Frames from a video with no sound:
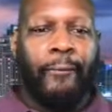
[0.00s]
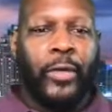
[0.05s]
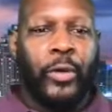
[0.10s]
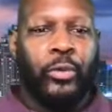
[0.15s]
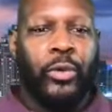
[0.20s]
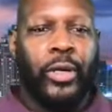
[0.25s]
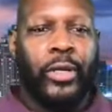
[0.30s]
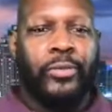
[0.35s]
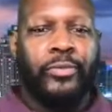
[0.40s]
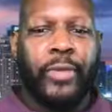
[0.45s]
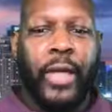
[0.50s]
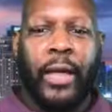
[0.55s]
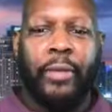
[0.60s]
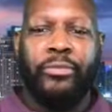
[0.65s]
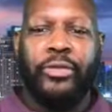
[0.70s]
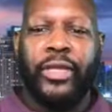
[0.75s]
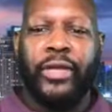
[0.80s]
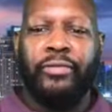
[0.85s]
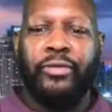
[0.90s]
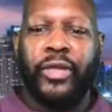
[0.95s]
Well,
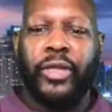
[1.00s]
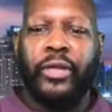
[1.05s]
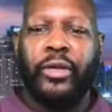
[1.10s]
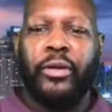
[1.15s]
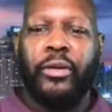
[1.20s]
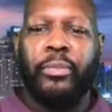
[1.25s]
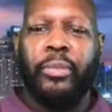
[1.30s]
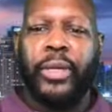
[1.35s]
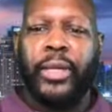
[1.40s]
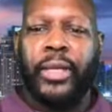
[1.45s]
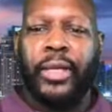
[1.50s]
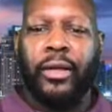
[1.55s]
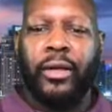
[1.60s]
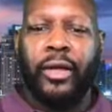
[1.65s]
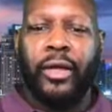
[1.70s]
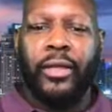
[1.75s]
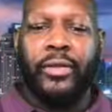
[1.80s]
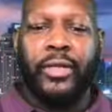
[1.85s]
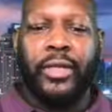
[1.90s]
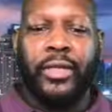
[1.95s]
I'm definitely going to be
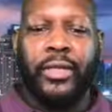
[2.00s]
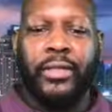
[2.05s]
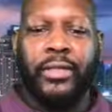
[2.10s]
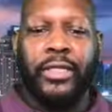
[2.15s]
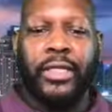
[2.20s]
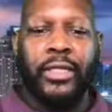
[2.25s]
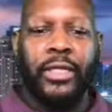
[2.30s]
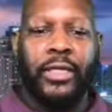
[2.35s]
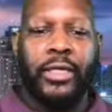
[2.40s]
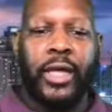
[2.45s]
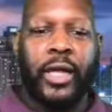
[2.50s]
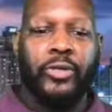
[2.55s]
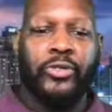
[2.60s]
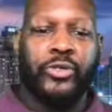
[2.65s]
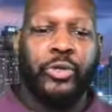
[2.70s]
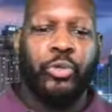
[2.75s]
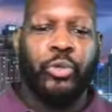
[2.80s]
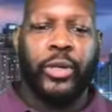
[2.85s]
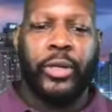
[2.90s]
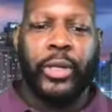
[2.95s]
on the lookout.
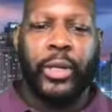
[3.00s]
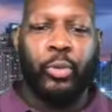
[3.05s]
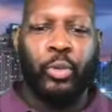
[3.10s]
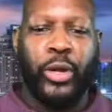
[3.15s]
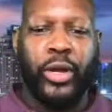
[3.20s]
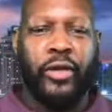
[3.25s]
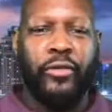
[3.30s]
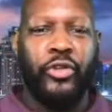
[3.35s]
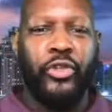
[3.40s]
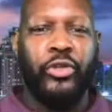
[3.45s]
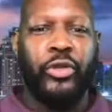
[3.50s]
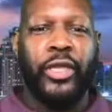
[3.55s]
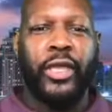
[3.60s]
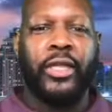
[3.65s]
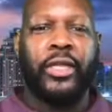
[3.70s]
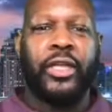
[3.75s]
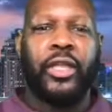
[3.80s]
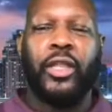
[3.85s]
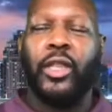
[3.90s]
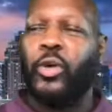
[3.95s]
So whenever you
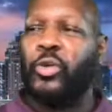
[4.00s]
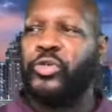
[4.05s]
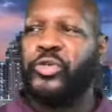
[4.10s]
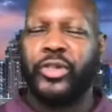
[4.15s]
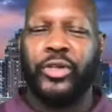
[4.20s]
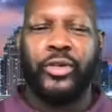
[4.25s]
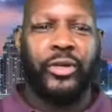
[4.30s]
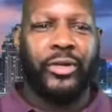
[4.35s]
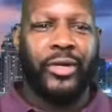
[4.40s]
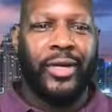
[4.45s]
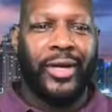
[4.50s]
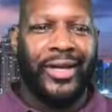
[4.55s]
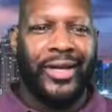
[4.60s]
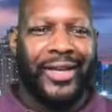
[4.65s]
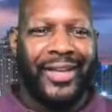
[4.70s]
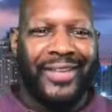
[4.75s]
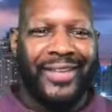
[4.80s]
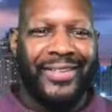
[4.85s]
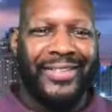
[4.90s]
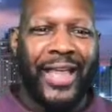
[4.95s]
get closer
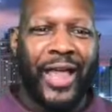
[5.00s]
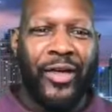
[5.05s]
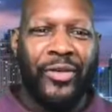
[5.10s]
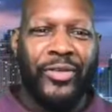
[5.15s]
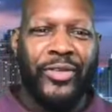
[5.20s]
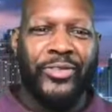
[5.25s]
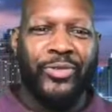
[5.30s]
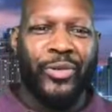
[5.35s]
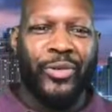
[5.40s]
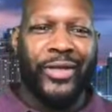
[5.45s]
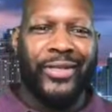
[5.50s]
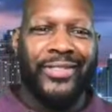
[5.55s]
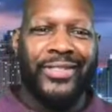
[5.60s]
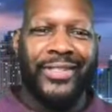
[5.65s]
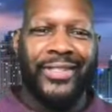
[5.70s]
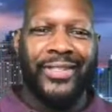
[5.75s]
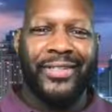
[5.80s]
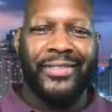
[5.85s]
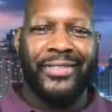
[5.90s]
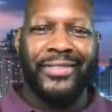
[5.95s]
down this way
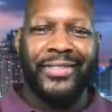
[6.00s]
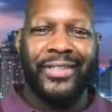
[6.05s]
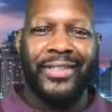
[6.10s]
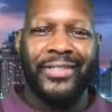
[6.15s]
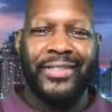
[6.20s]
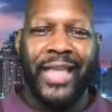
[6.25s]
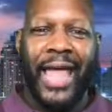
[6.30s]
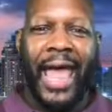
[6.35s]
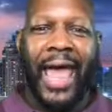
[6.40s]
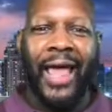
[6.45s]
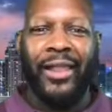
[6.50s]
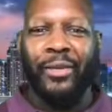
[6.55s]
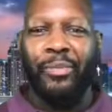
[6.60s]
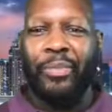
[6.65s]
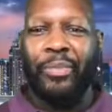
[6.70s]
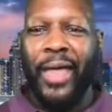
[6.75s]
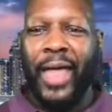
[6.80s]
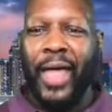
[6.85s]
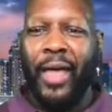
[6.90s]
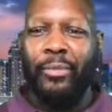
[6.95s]
to
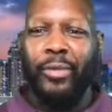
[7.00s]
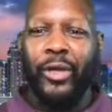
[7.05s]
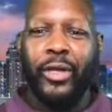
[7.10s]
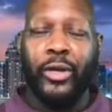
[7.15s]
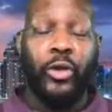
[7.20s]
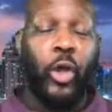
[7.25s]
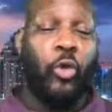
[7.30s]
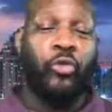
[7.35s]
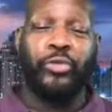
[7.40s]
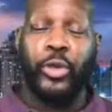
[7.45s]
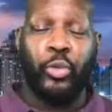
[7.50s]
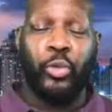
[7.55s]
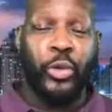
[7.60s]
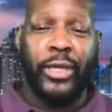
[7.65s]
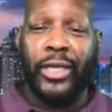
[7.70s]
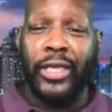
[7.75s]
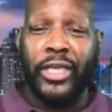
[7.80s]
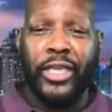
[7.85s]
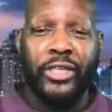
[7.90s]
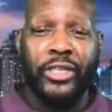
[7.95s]
Alabama, and hopefully we
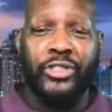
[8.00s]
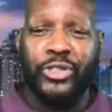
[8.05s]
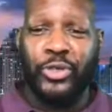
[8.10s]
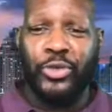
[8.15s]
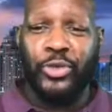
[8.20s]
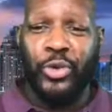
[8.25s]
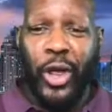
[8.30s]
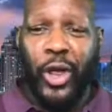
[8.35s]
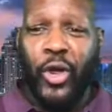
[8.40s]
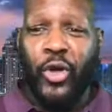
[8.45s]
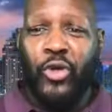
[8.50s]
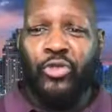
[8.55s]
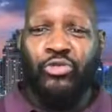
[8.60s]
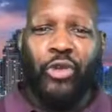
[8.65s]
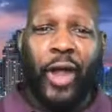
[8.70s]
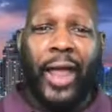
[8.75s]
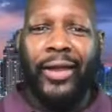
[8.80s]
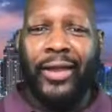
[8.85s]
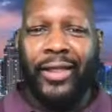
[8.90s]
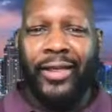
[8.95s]
can get you
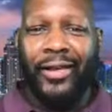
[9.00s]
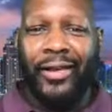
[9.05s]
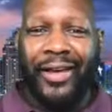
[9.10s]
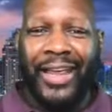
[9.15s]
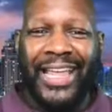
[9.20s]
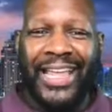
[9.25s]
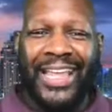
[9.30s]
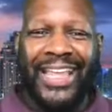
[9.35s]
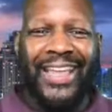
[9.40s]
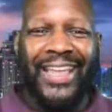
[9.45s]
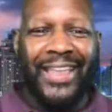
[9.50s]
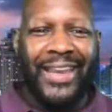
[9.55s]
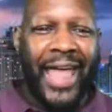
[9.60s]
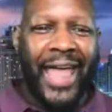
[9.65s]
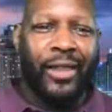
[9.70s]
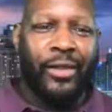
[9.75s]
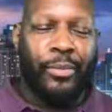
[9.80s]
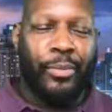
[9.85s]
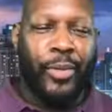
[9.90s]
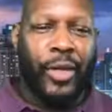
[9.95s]
right here in
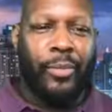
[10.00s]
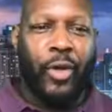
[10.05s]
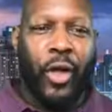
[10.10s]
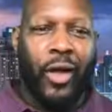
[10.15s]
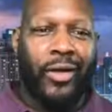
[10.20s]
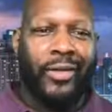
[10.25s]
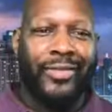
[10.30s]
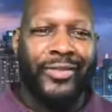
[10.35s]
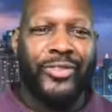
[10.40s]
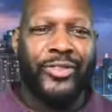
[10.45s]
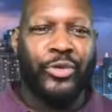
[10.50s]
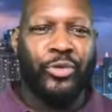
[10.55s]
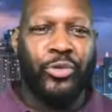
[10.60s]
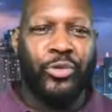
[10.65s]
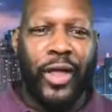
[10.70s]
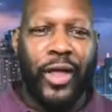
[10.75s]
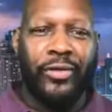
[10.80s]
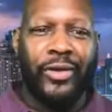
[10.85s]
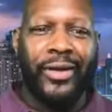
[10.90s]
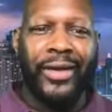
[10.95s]
Alabama or
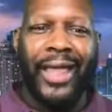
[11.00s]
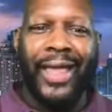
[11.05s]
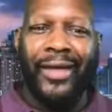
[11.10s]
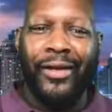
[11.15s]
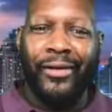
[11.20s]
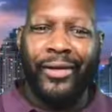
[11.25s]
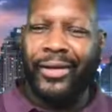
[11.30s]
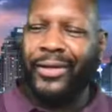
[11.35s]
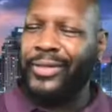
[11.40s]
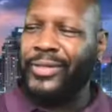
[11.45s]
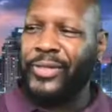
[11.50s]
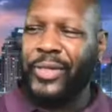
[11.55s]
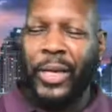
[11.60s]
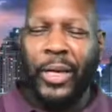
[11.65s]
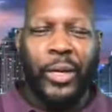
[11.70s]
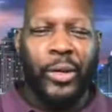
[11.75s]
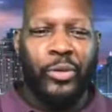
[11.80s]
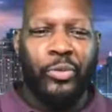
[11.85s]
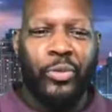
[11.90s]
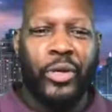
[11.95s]
surrounding areas,
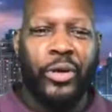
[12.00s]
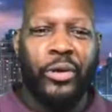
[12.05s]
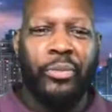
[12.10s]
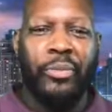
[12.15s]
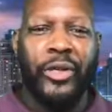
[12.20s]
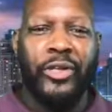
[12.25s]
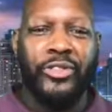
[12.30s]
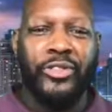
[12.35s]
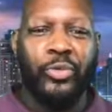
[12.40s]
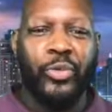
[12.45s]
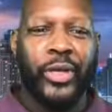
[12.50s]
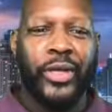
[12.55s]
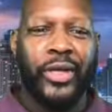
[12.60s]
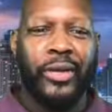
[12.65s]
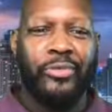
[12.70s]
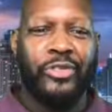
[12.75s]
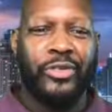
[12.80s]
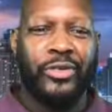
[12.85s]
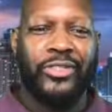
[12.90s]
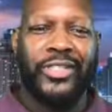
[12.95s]
we're going to make sure we
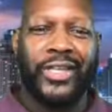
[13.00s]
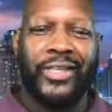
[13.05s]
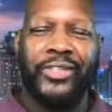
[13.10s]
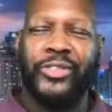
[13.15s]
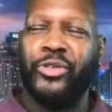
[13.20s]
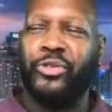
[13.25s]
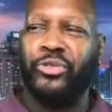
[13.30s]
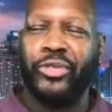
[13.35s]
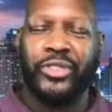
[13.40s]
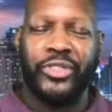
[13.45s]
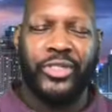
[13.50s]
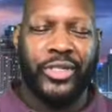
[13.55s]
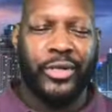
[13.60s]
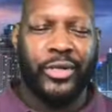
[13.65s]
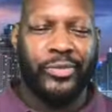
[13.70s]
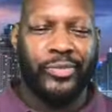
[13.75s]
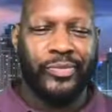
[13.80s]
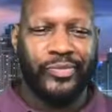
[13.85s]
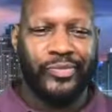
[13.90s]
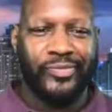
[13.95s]
come to a Chase HUNA show.